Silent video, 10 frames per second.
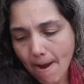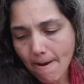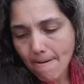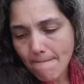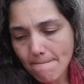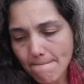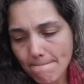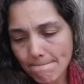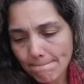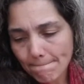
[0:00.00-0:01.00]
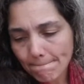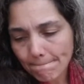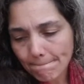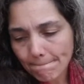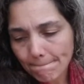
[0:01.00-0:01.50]

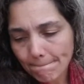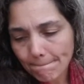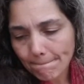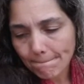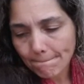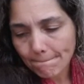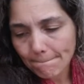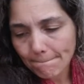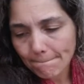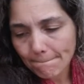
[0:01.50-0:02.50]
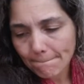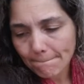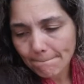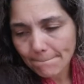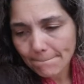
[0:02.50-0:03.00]

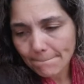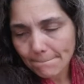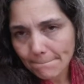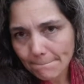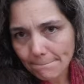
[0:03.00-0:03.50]
No one is speaking in this clip.